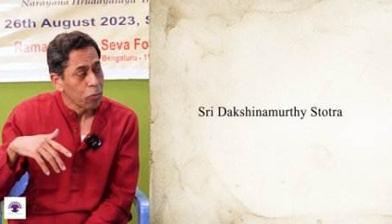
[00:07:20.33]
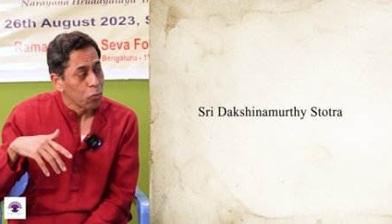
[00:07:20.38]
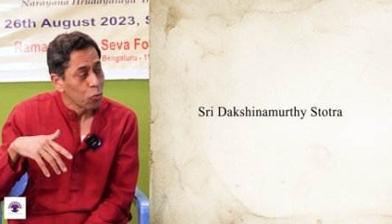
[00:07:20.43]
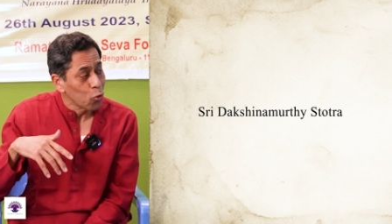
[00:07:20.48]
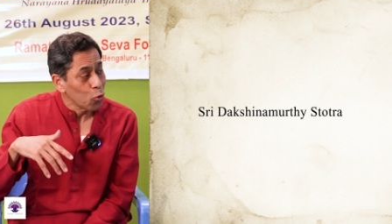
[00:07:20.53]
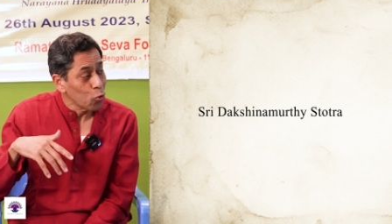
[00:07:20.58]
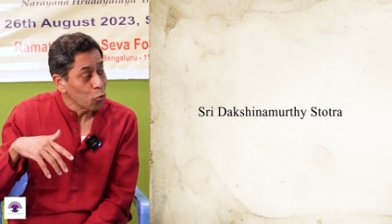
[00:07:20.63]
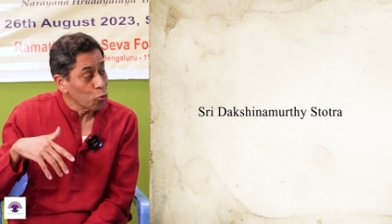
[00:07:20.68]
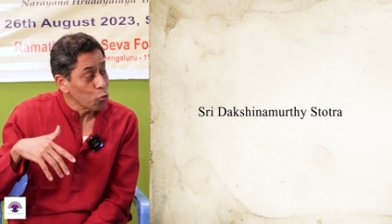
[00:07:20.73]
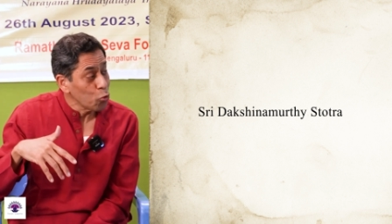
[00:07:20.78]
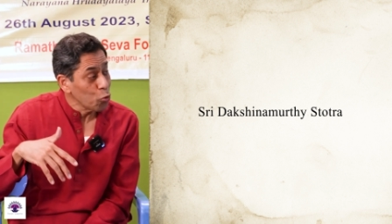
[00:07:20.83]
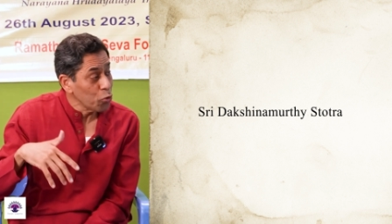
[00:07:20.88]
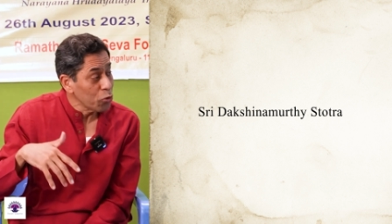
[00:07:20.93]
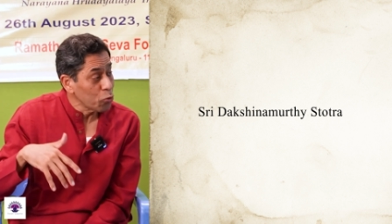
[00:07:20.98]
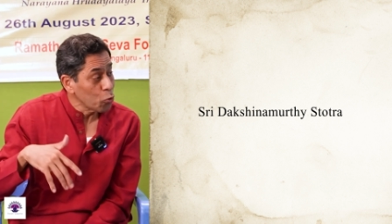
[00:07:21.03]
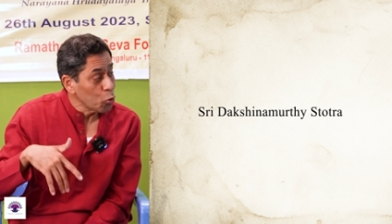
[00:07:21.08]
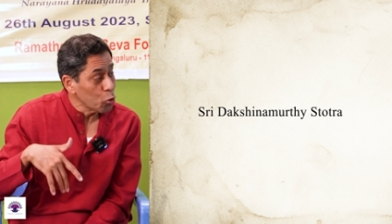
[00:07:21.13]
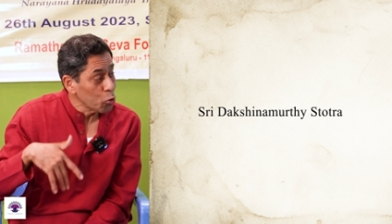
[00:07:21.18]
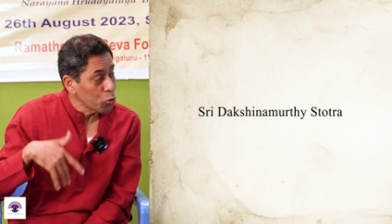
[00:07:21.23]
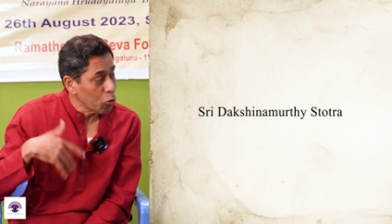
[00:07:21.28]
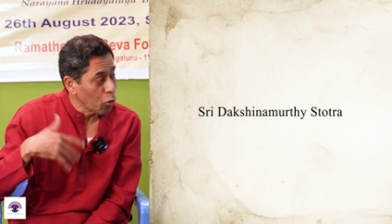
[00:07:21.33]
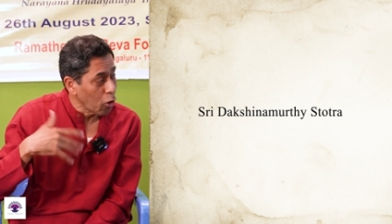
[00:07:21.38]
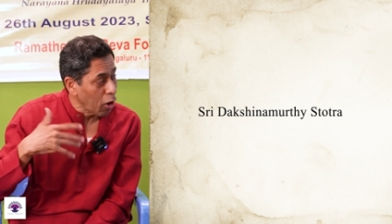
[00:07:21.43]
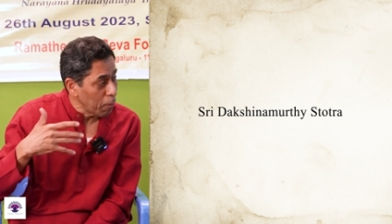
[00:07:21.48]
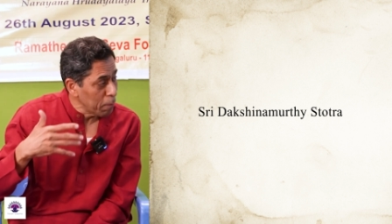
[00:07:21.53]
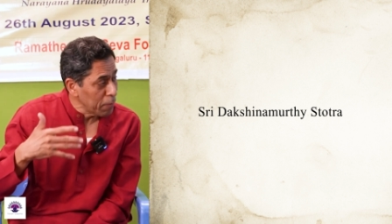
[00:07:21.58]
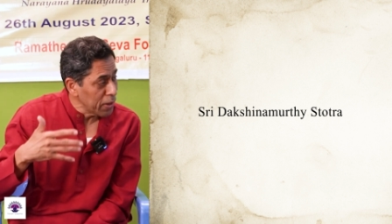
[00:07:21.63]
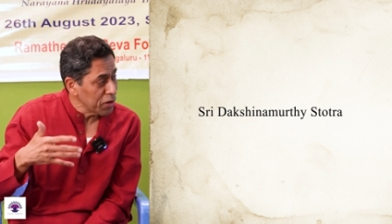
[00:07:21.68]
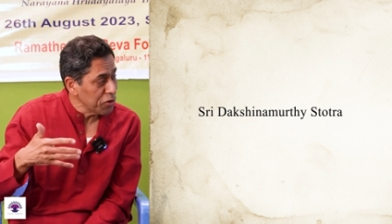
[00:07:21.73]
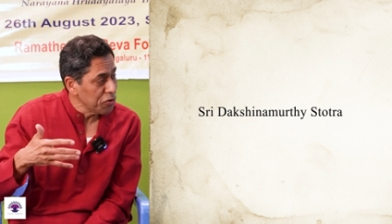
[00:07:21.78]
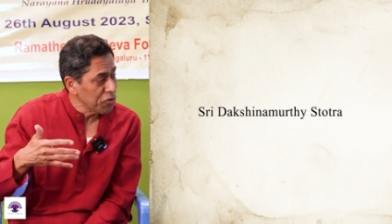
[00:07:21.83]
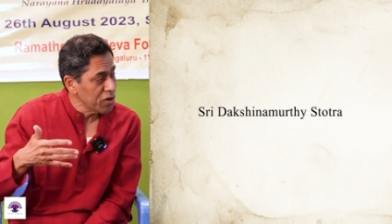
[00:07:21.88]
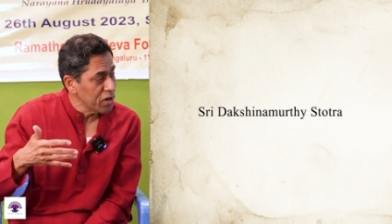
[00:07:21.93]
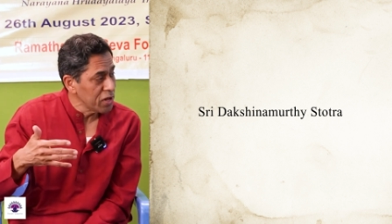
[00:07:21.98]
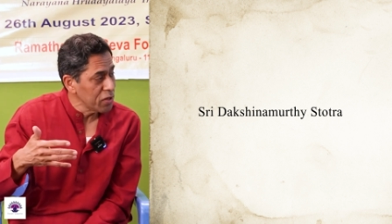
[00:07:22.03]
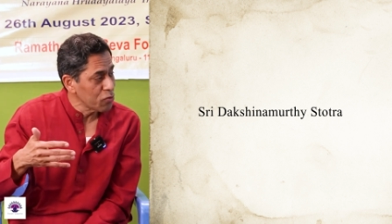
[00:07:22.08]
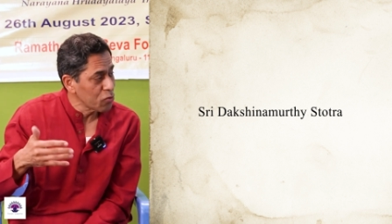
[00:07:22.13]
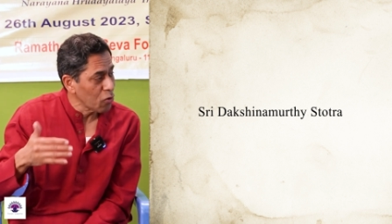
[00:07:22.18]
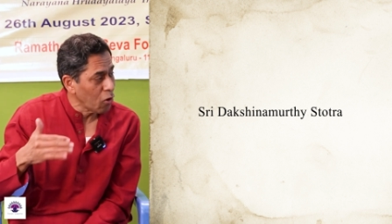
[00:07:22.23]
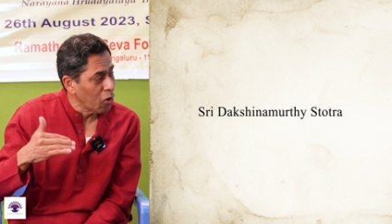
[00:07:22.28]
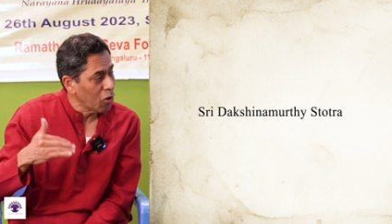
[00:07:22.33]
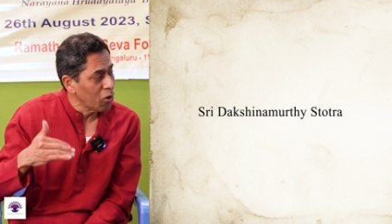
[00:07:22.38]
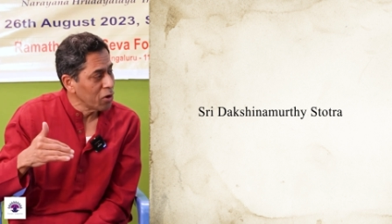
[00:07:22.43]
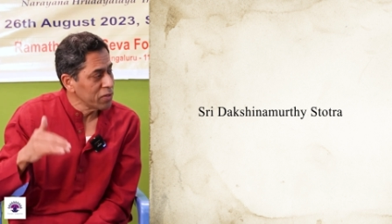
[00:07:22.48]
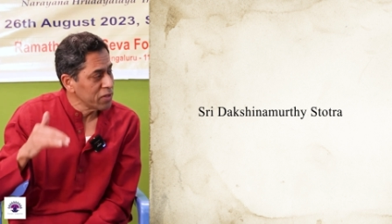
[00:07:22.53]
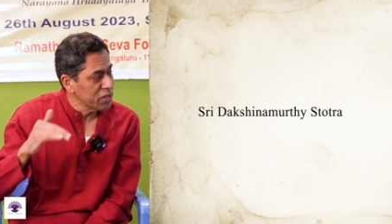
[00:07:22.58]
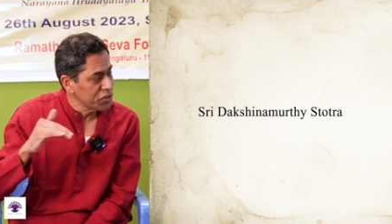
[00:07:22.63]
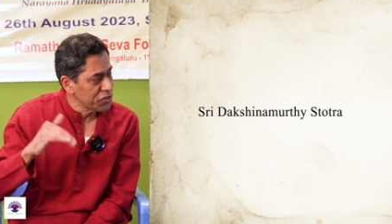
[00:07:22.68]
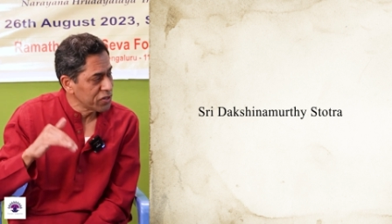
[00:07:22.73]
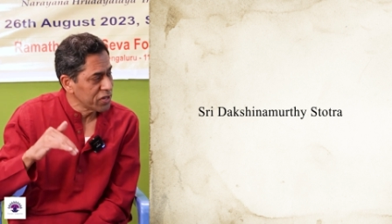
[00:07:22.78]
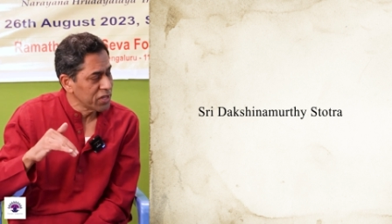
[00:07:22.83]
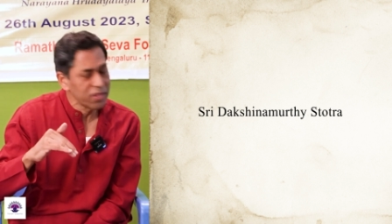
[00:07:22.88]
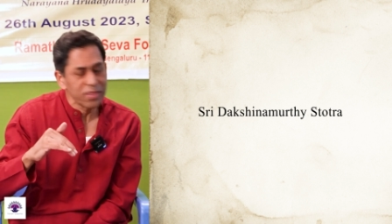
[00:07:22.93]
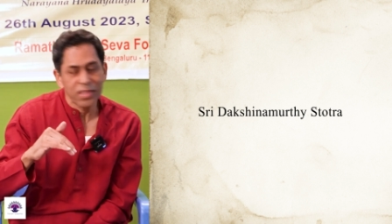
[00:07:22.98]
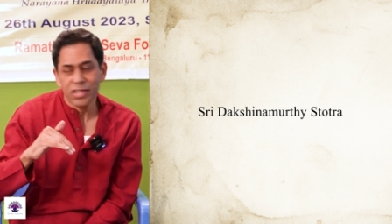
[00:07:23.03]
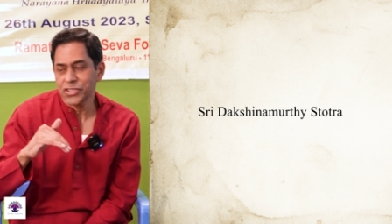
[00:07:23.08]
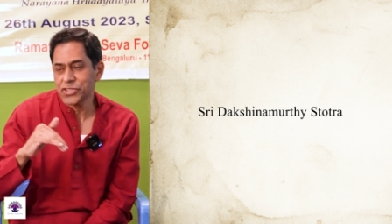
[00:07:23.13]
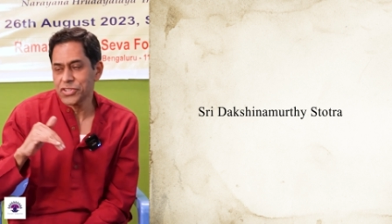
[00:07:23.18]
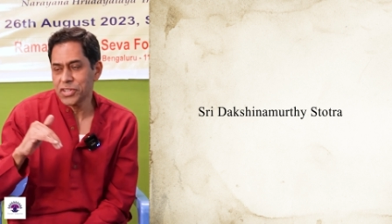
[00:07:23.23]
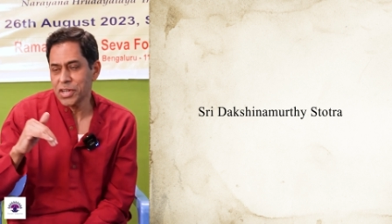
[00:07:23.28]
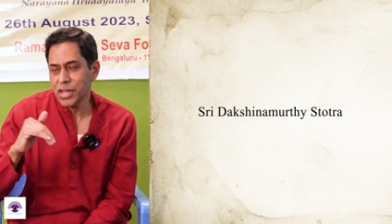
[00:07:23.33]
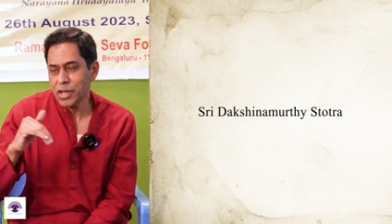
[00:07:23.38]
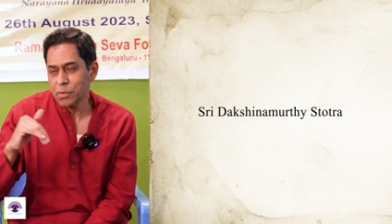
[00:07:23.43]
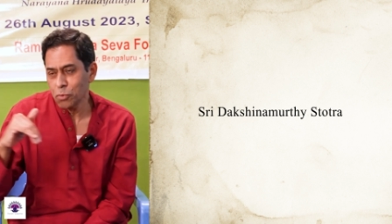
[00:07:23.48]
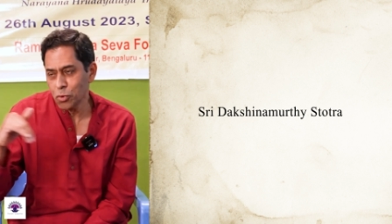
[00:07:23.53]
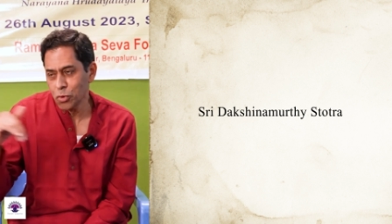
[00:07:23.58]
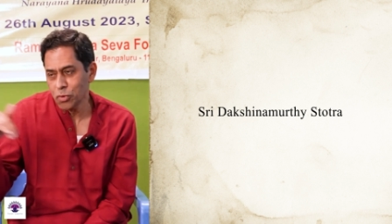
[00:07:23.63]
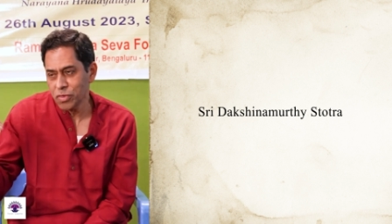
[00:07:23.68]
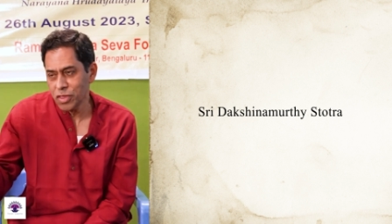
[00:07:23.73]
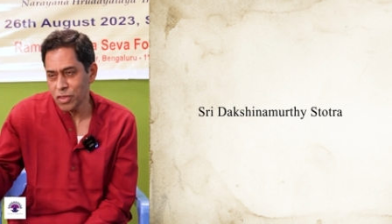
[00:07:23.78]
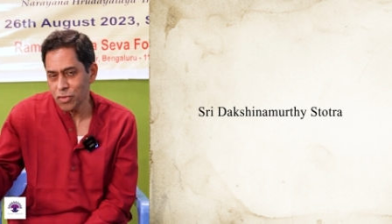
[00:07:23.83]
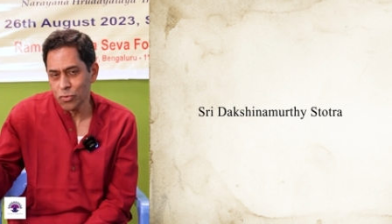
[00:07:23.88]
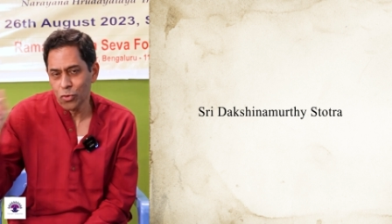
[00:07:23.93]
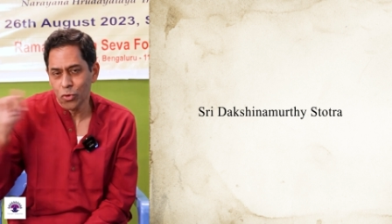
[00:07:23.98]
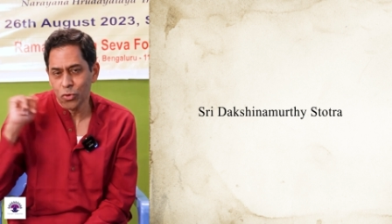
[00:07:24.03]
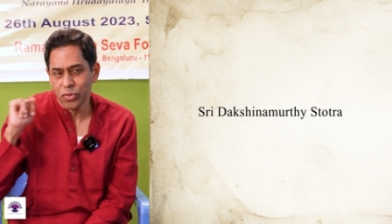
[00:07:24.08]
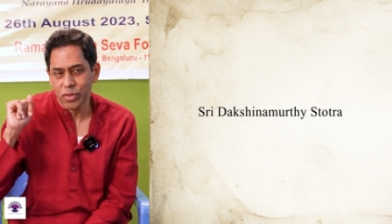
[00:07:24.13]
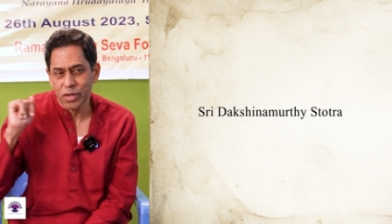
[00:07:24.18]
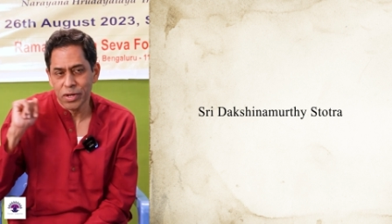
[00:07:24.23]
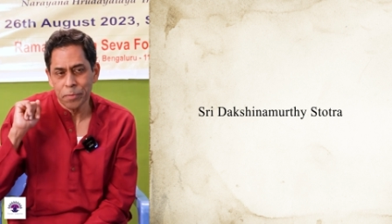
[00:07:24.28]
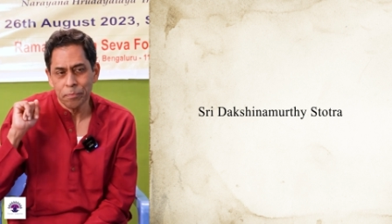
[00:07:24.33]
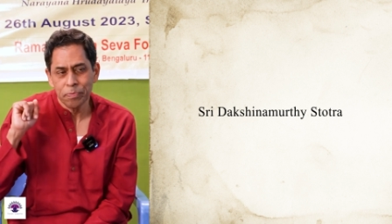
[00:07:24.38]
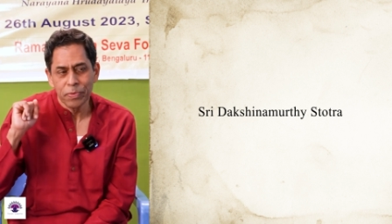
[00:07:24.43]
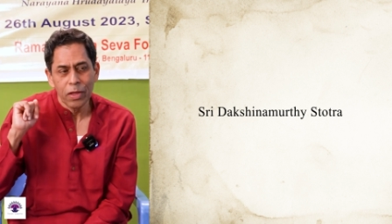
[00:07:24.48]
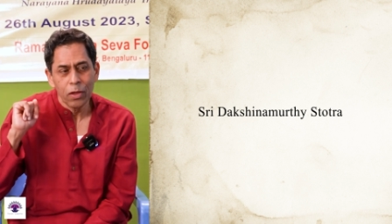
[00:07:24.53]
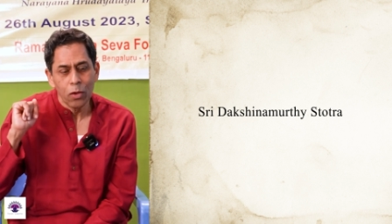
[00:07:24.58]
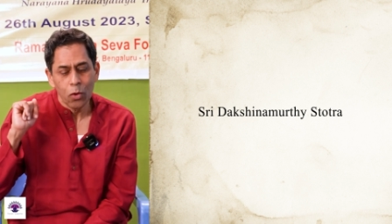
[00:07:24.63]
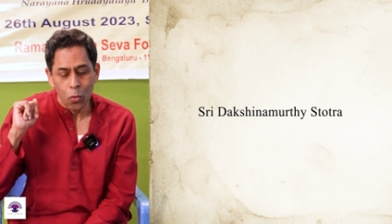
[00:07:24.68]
Those who wrote commentaries on the Sri Dakshinamurthy Stotra,